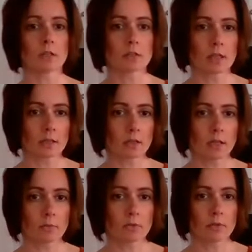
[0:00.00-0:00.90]
the second
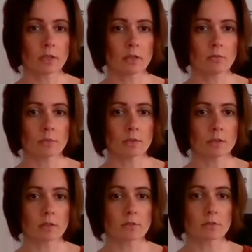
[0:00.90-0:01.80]
camera right now,
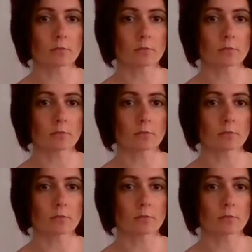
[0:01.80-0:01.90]
but so